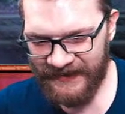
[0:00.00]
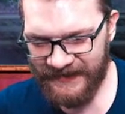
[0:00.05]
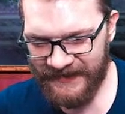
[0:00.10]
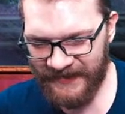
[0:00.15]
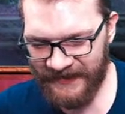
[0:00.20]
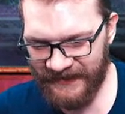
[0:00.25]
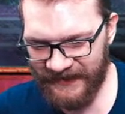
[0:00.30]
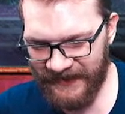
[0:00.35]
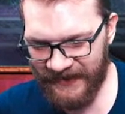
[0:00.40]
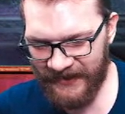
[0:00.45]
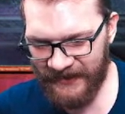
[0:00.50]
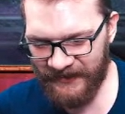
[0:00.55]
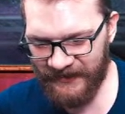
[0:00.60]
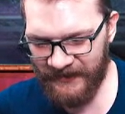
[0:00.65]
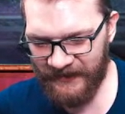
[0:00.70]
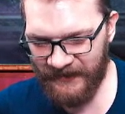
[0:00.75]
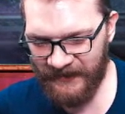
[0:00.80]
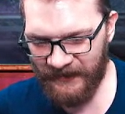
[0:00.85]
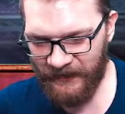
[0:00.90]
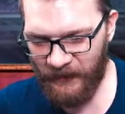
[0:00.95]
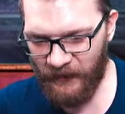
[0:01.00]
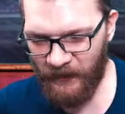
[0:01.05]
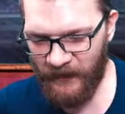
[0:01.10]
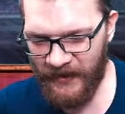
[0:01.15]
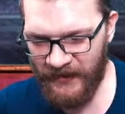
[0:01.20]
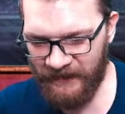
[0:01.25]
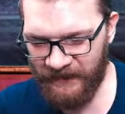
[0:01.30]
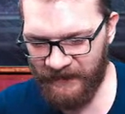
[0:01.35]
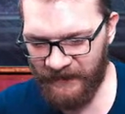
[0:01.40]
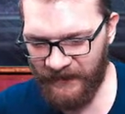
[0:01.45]
So I think I got
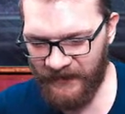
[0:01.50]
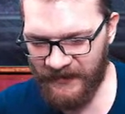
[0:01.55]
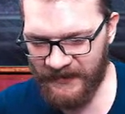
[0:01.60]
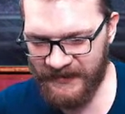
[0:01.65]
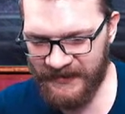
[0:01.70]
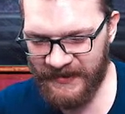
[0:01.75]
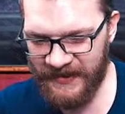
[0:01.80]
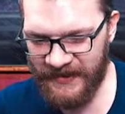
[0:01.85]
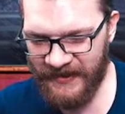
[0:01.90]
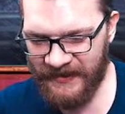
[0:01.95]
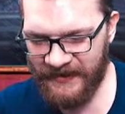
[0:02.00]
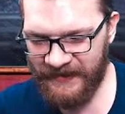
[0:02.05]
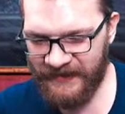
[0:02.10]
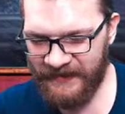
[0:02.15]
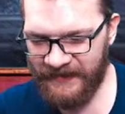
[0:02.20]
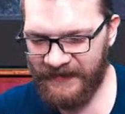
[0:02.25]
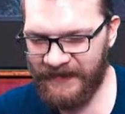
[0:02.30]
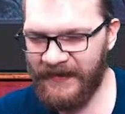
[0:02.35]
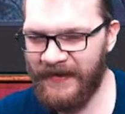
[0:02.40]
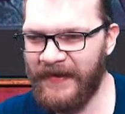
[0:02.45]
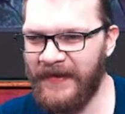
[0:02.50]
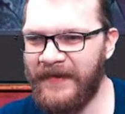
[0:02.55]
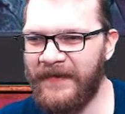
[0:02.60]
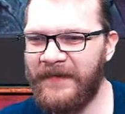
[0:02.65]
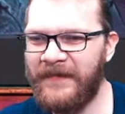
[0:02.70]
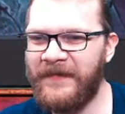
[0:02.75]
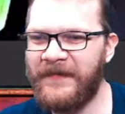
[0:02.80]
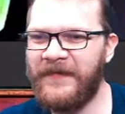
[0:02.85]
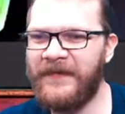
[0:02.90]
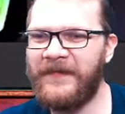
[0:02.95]
one four-star
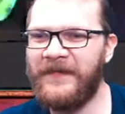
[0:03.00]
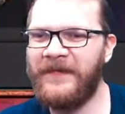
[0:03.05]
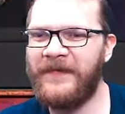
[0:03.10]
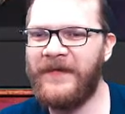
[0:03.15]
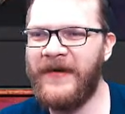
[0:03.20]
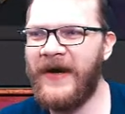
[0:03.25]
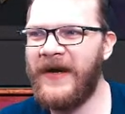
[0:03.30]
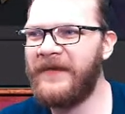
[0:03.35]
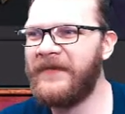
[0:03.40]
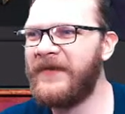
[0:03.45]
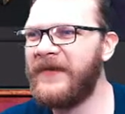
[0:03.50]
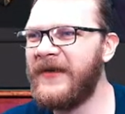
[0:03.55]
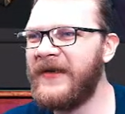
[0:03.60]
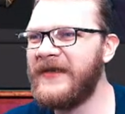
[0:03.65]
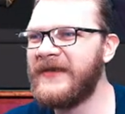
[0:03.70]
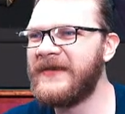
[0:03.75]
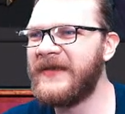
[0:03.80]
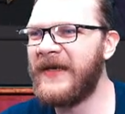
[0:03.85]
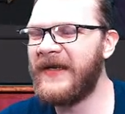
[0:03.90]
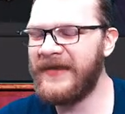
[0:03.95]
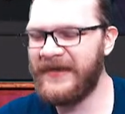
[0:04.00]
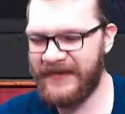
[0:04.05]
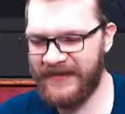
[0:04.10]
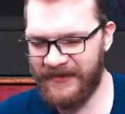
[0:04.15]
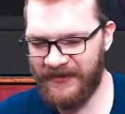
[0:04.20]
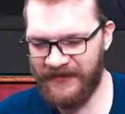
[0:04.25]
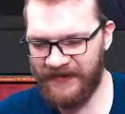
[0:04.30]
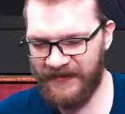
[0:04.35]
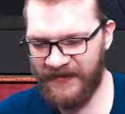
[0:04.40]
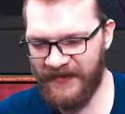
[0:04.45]
and five three-stars.
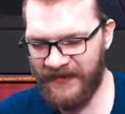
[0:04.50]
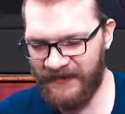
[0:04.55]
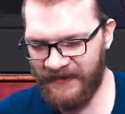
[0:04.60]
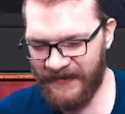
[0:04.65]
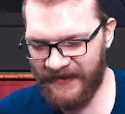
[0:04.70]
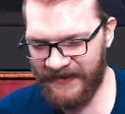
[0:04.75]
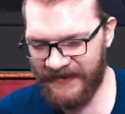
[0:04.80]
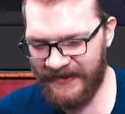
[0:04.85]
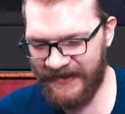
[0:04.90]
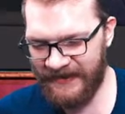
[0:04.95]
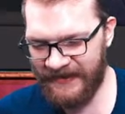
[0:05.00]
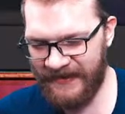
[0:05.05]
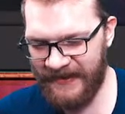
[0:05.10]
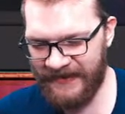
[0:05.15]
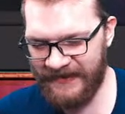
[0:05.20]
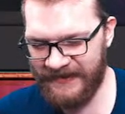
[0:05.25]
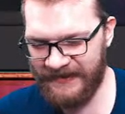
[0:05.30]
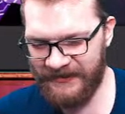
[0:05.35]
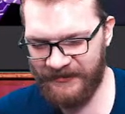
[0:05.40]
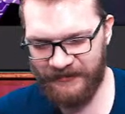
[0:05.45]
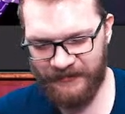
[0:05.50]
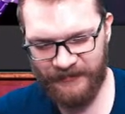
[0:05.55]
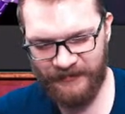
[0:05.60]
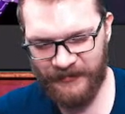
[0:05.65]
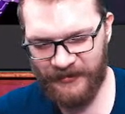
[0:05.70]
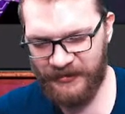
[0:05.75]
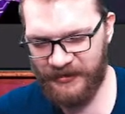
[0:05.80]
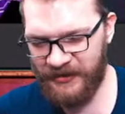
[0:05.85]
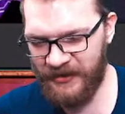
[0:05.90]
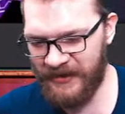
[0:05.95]
So, you know, that, that that's
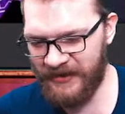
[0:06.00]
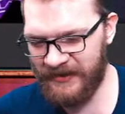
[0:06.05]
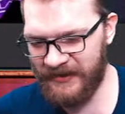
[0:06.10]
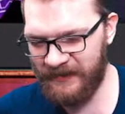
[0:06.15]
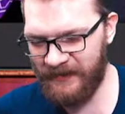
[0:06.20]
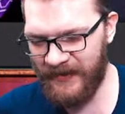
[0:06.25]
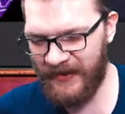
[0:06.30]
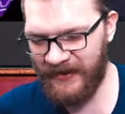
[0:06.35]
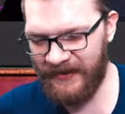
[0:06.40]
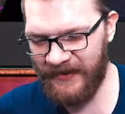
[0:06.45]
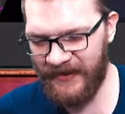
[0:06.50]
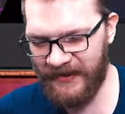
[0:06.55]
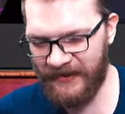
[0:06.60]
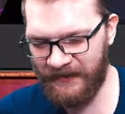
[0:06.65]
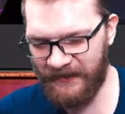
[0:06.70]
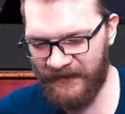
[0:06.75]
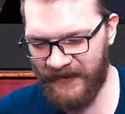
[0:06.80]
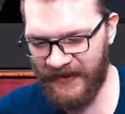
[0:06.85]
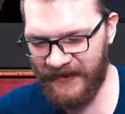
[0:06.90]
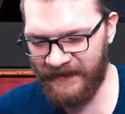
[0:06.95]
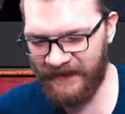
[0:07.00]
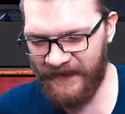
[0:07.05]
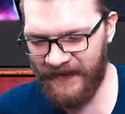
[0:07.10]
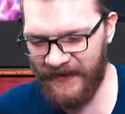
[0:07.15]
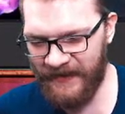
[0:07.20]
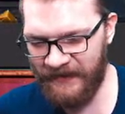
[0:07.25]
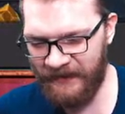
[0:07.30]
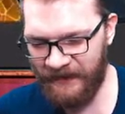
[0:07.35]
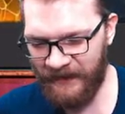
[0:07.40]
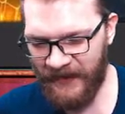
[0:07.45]
just my luck right
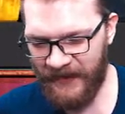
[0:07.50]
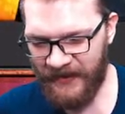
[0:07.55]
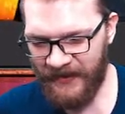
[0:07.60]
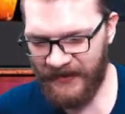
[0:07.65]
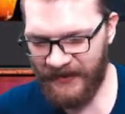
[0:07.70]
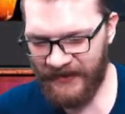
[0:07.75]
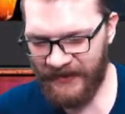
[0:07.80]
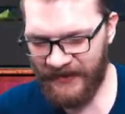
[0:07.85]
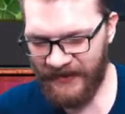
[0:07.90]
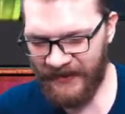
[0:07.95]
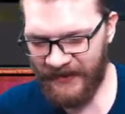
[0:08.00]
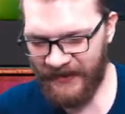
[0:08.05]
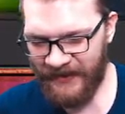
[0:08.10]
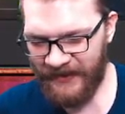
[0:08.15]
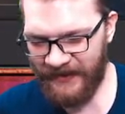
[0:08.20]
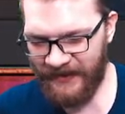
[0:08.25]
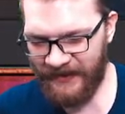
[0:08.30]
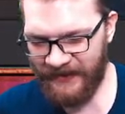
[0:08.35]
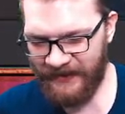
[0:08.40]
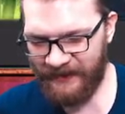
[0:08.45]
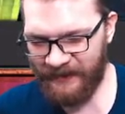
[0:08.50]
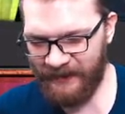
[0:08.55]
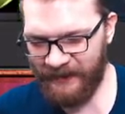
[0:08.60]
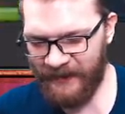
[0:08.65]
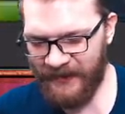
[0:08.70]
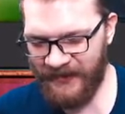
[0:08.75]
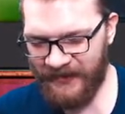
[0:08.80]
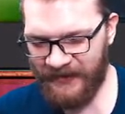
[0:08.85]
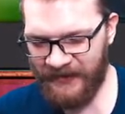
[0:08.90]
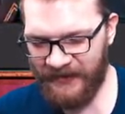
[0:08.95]
there. Uh,
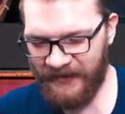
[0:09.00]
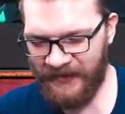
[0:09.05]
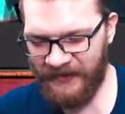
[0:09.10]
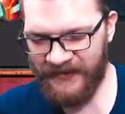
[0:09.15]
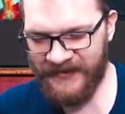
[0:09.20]
but, you know,